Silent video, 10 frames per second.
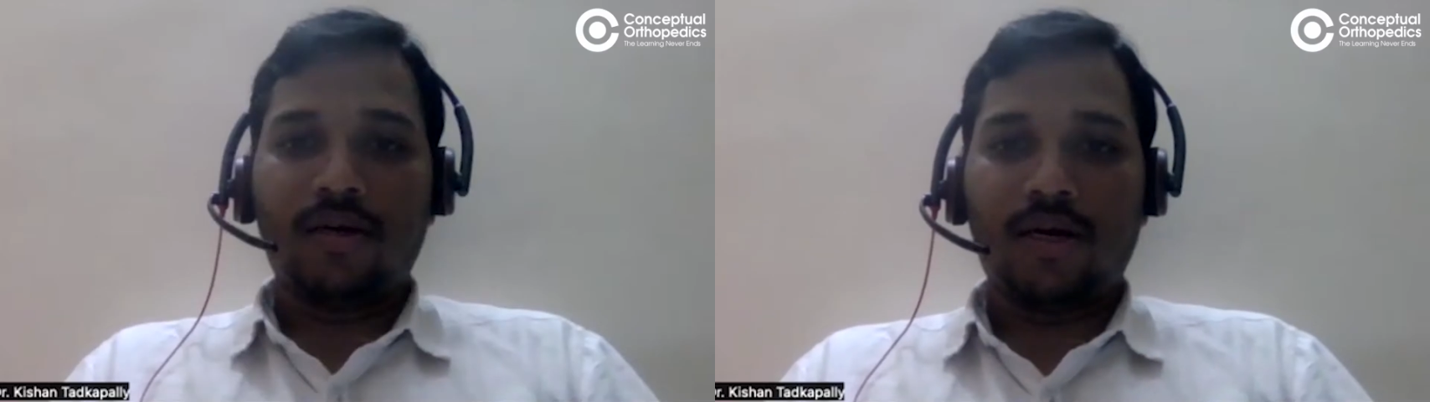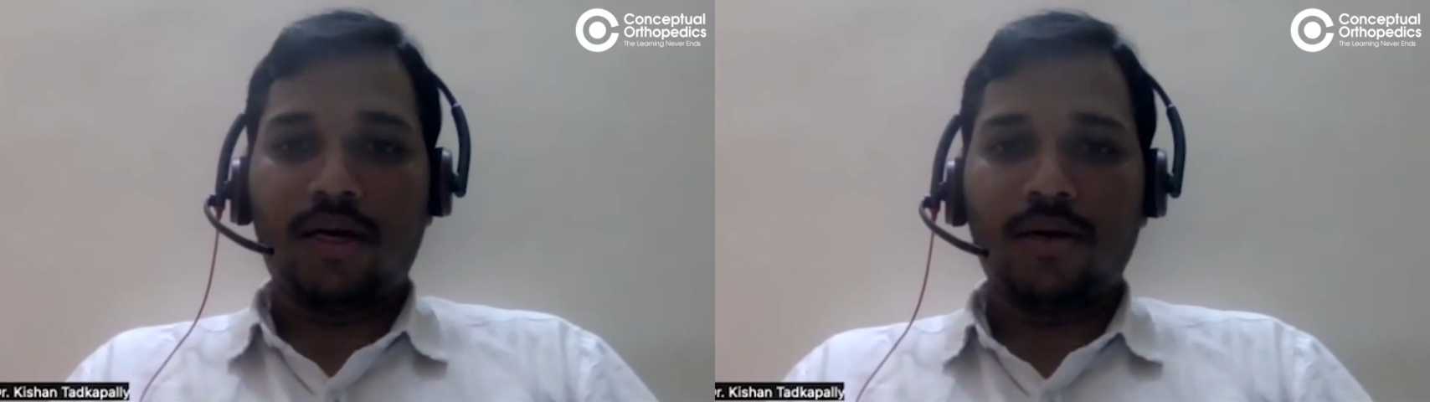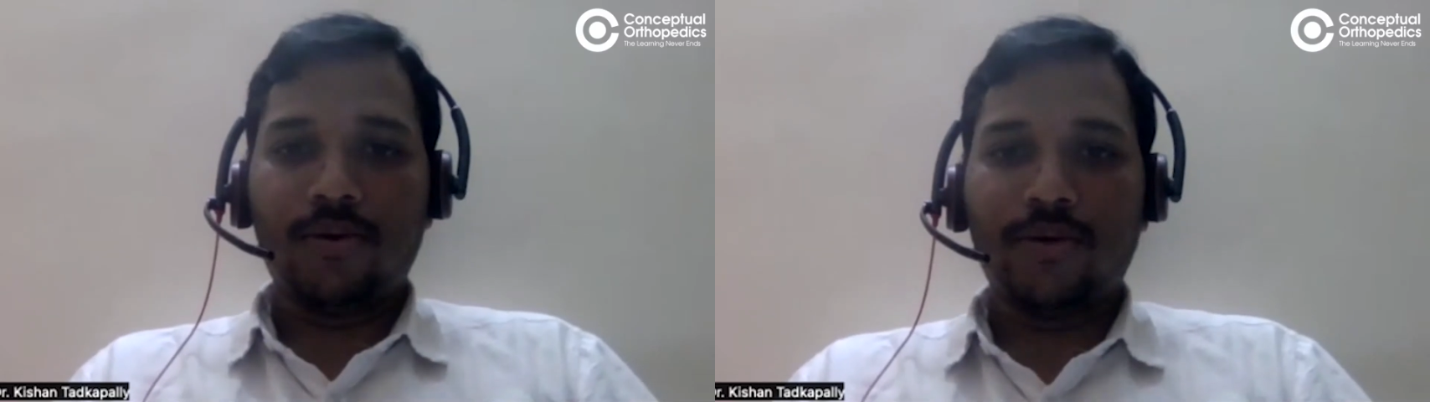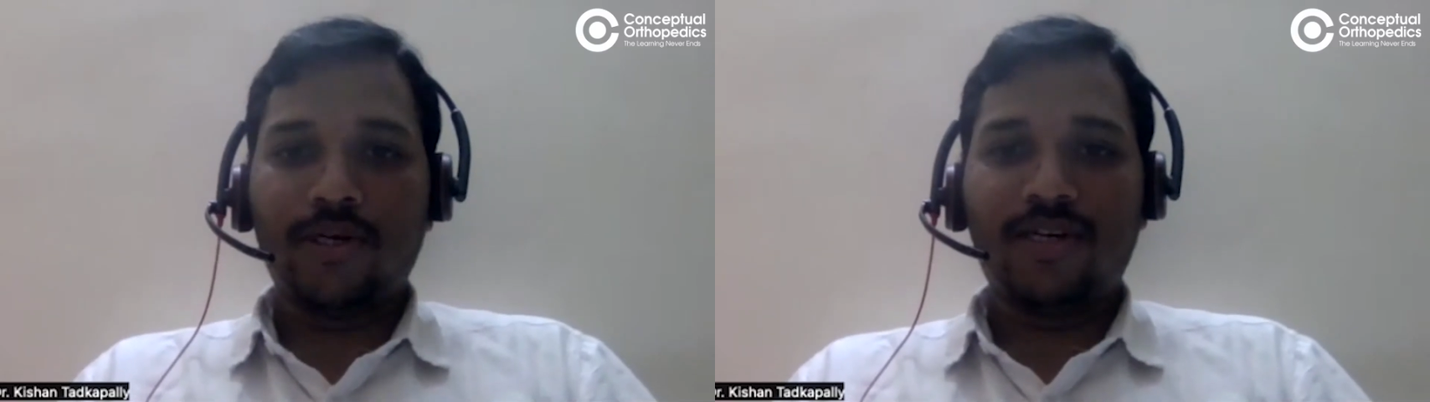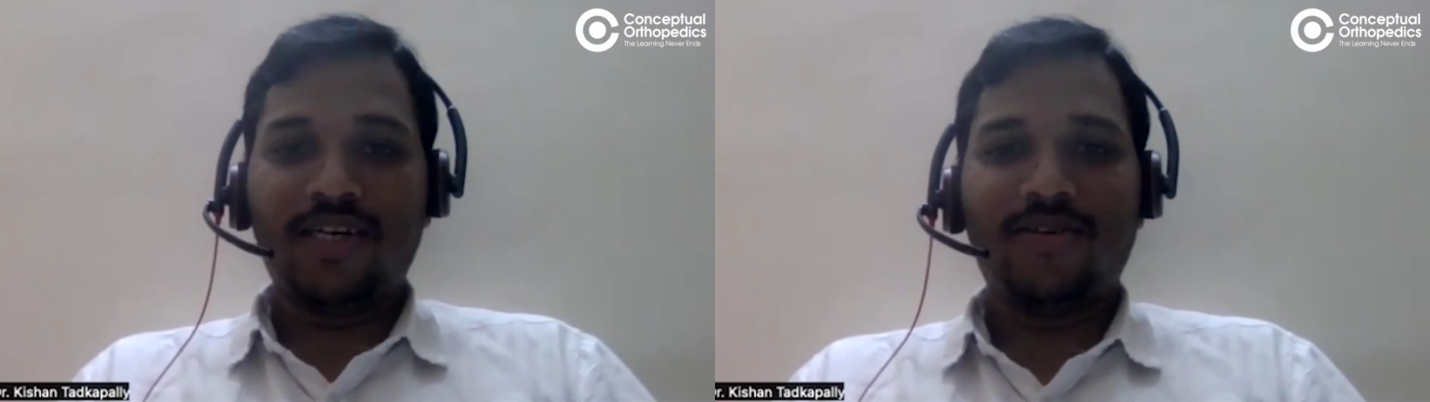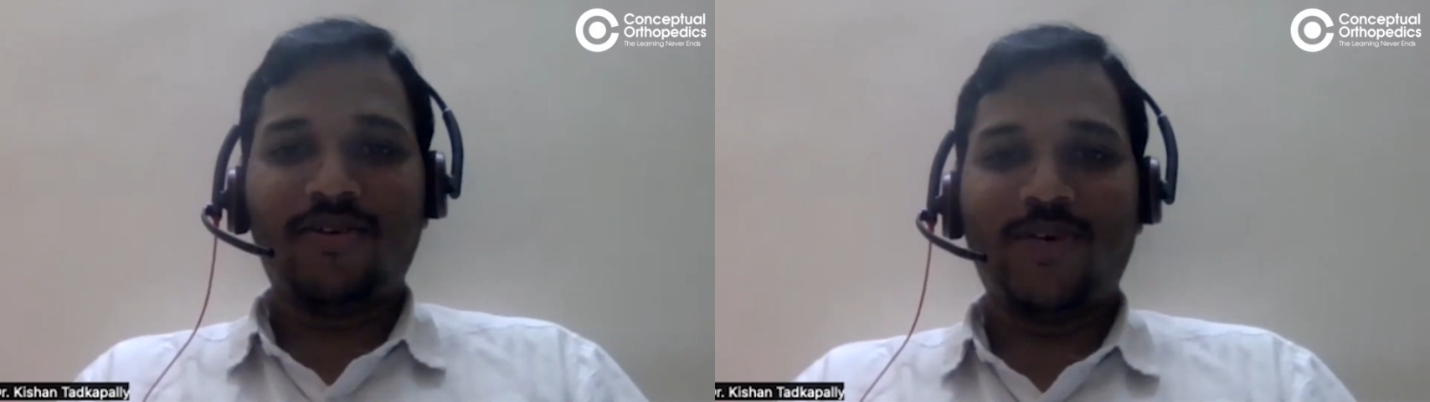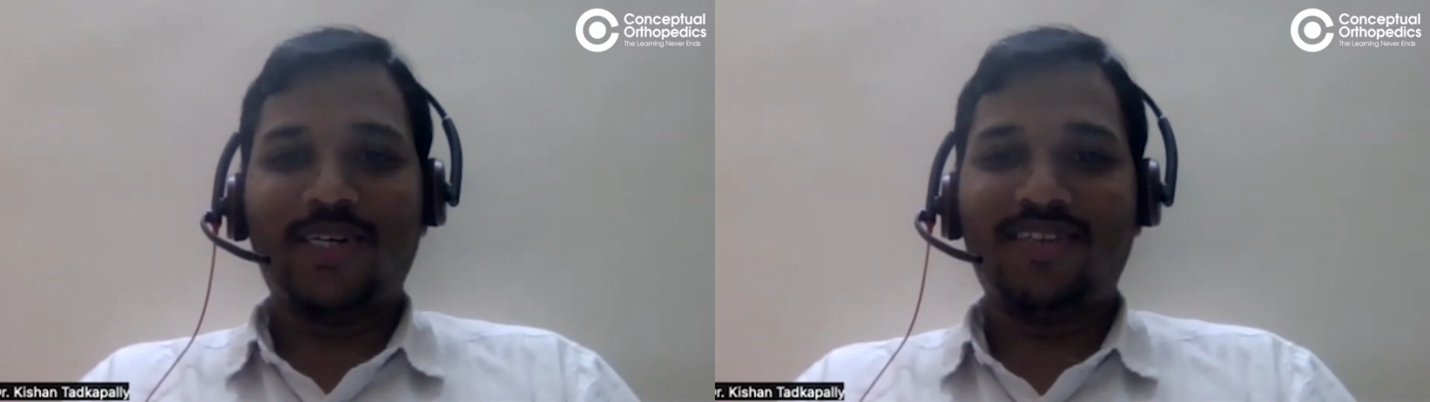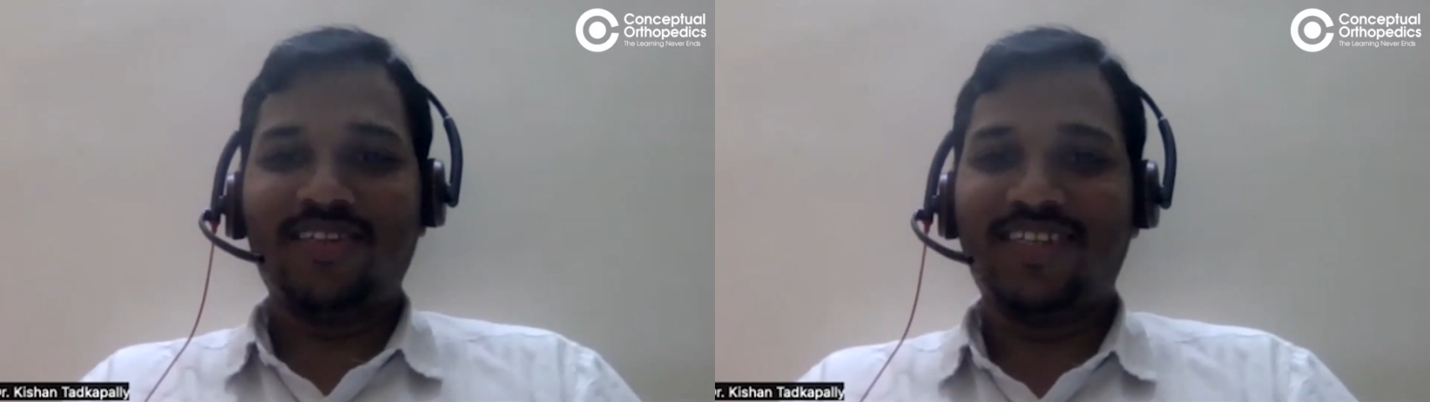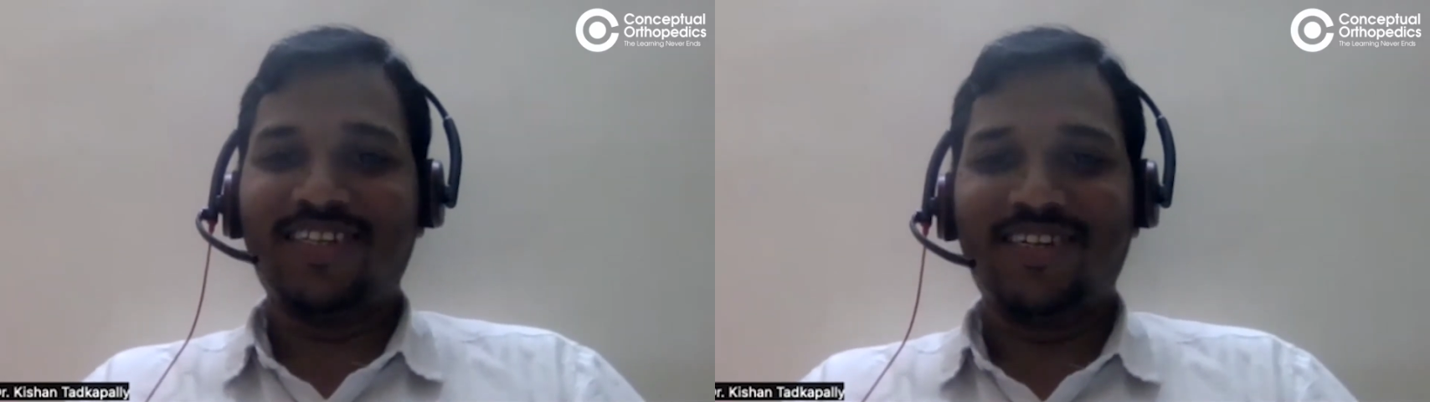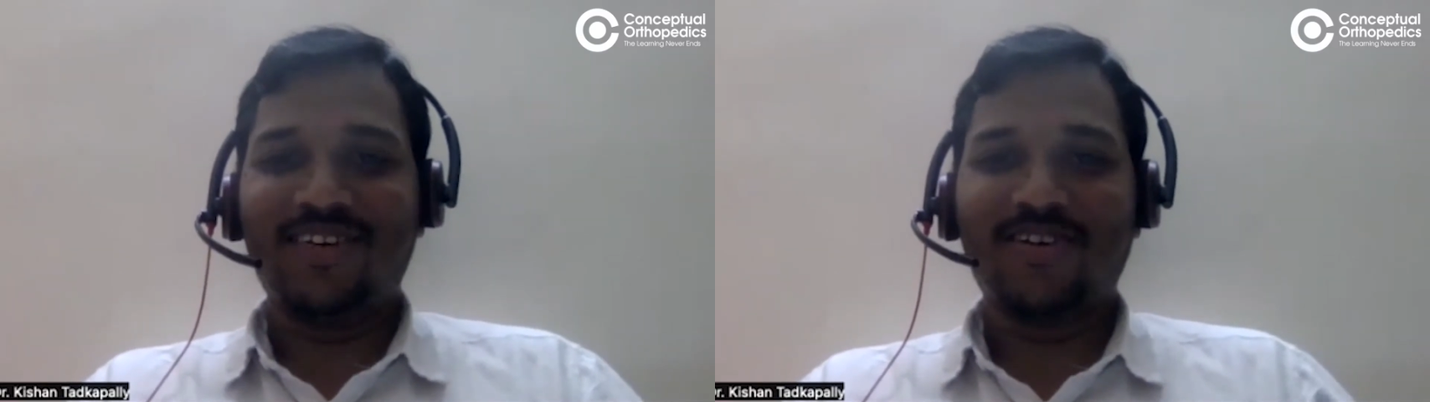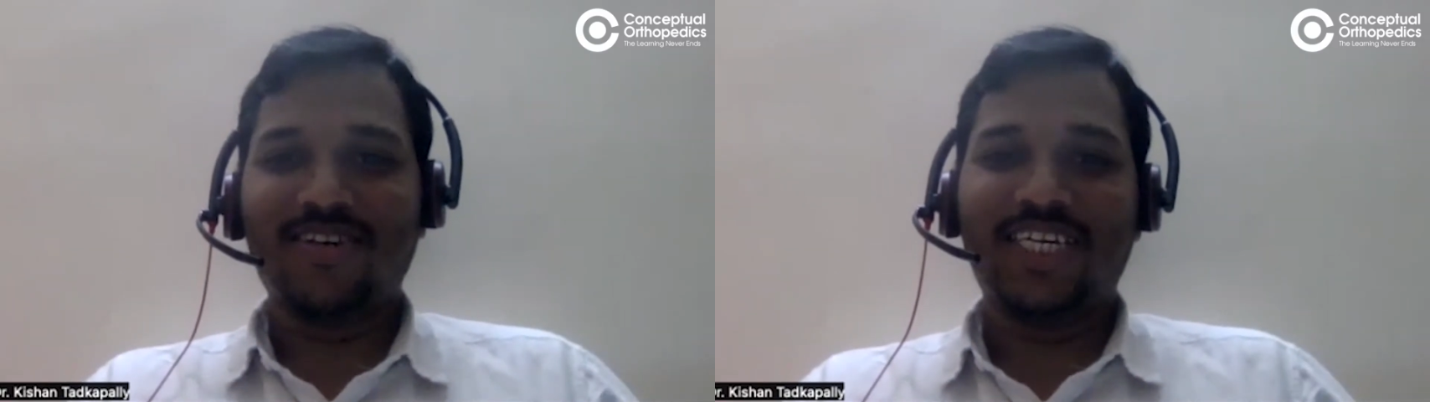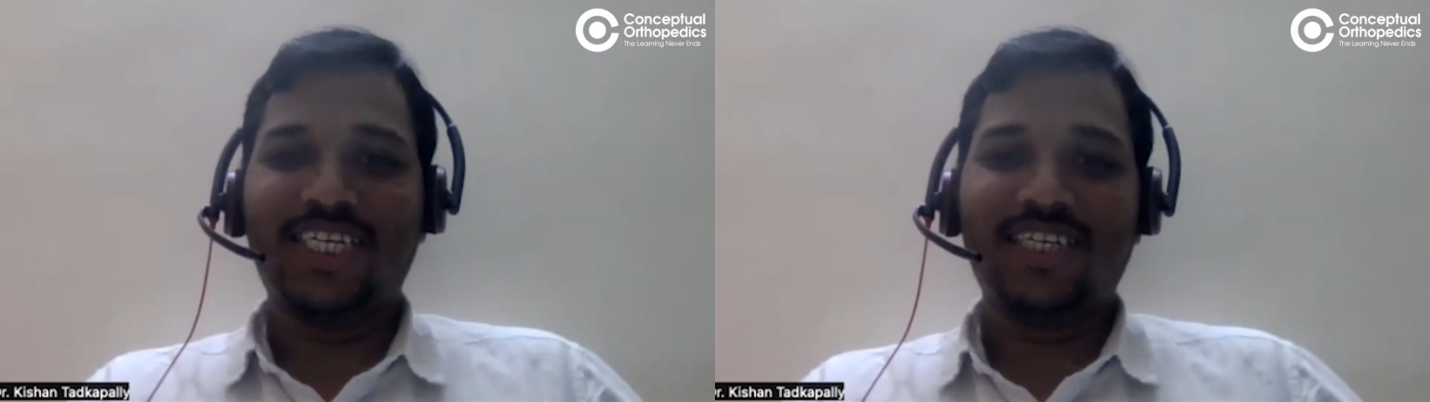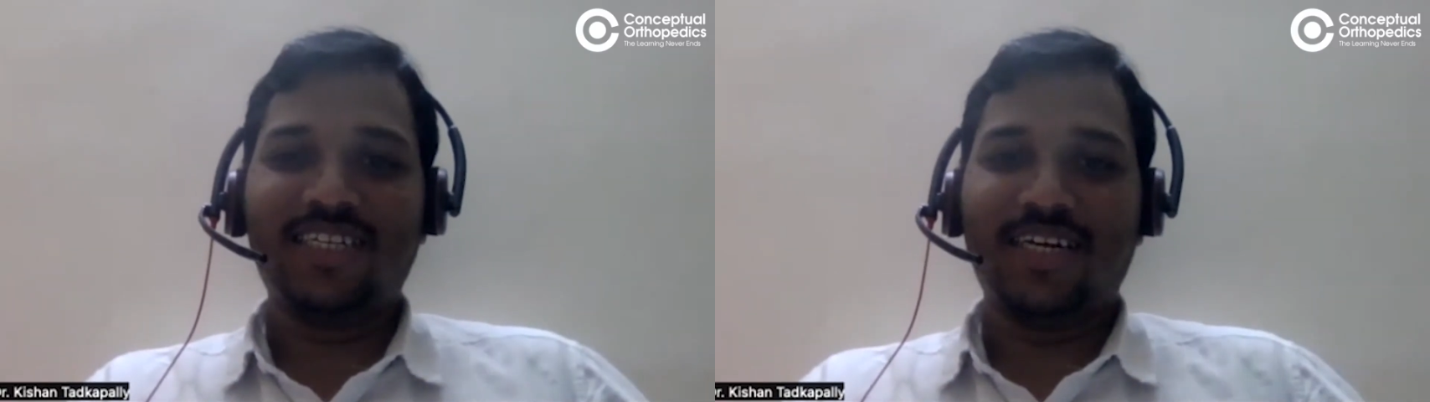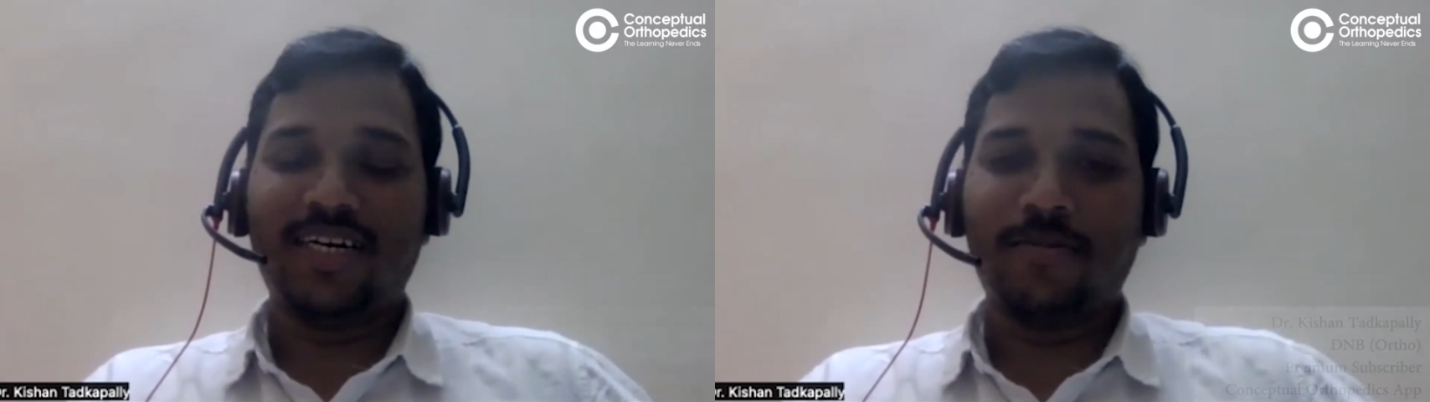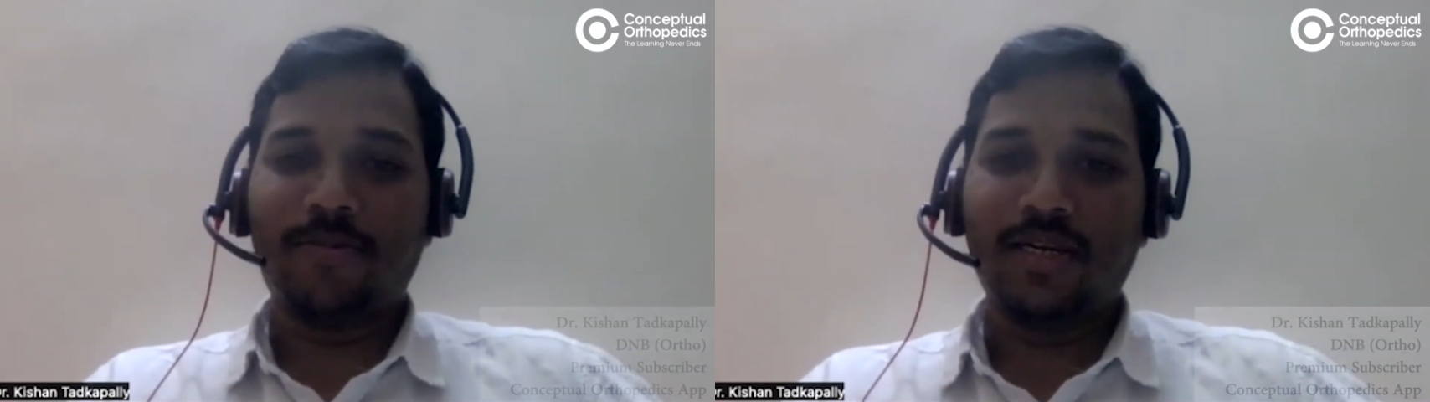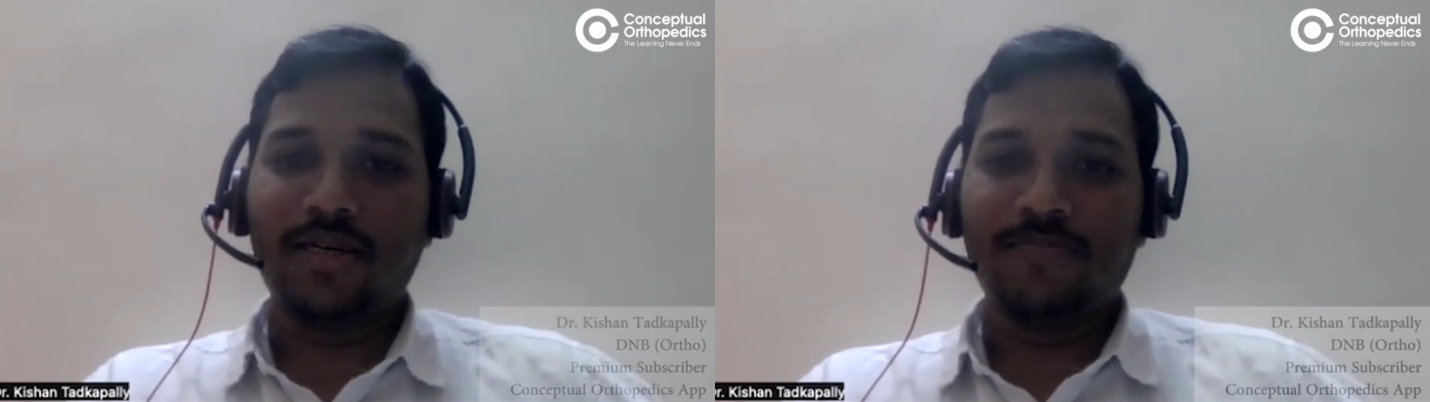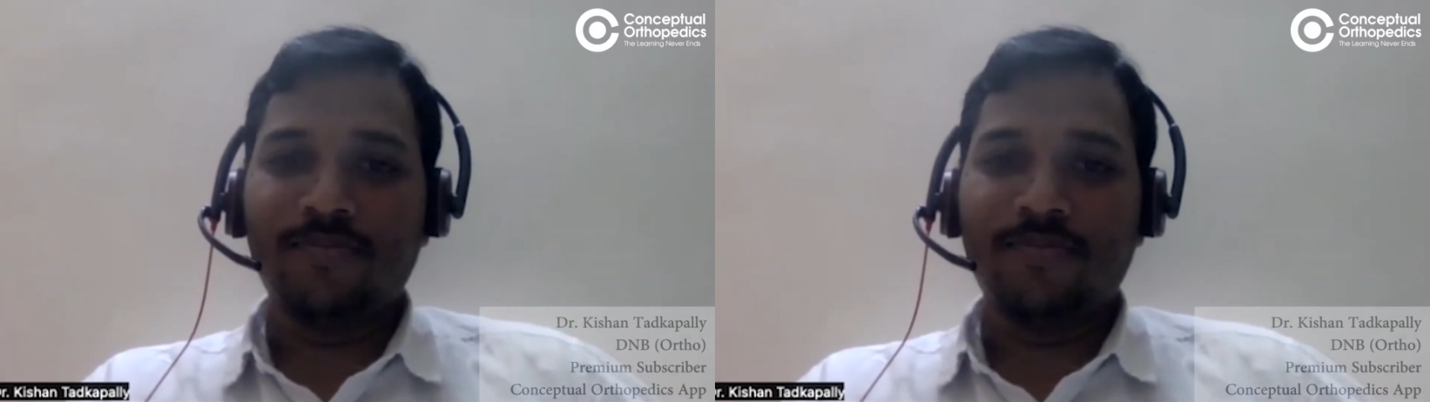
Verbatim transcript: Hello, good evening everyone. This is Dr. Kishan Tadkapally.